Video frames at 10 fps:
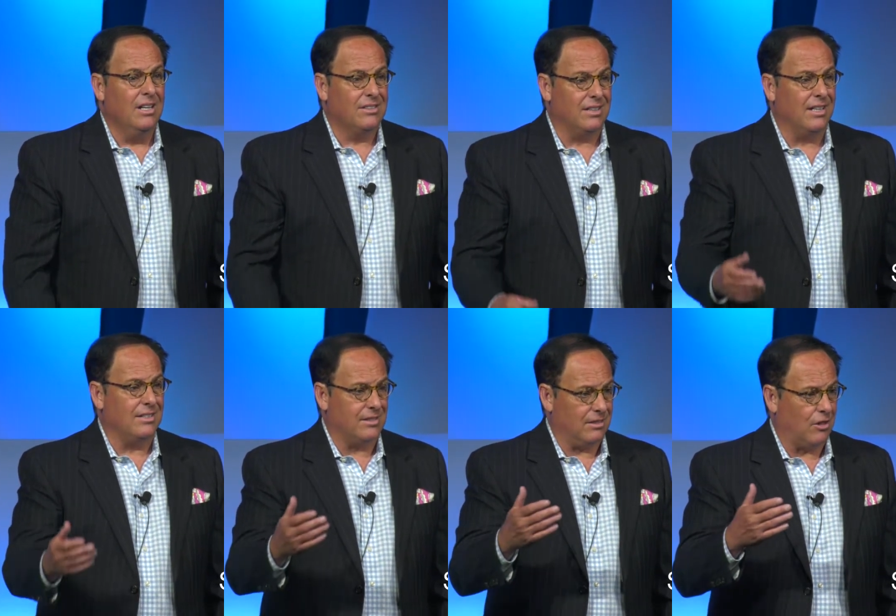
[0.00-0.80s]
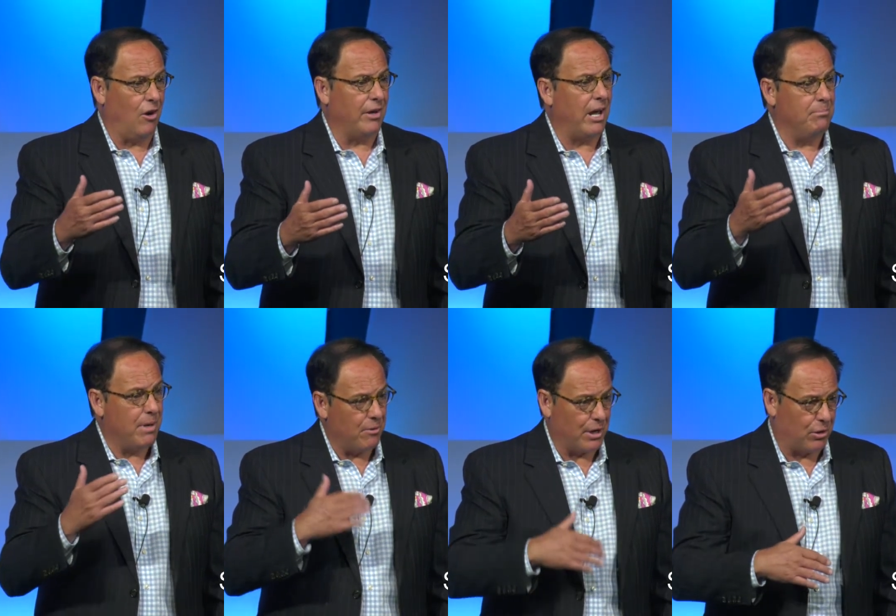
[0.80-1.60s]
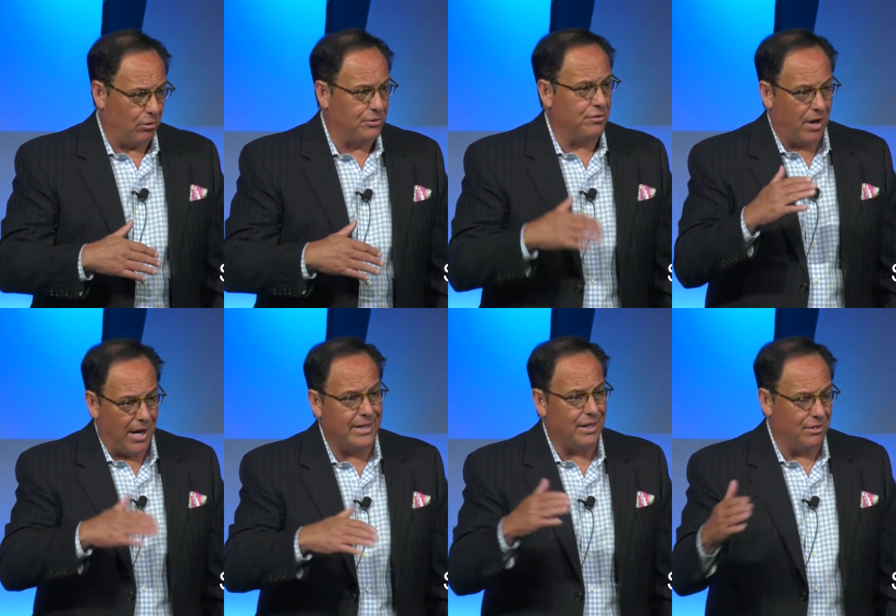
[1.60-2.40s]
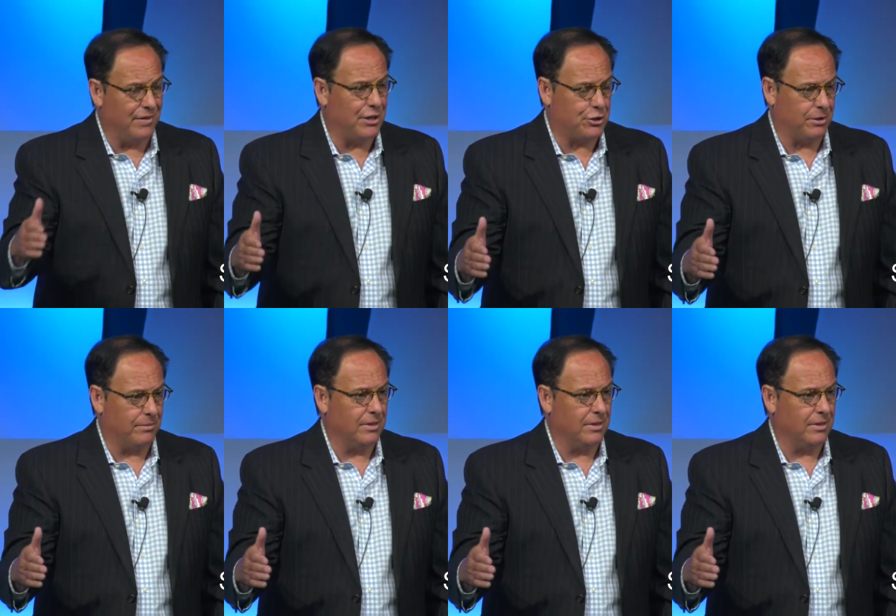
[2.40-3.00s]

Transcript: See, it's called a miracle, divine intervention.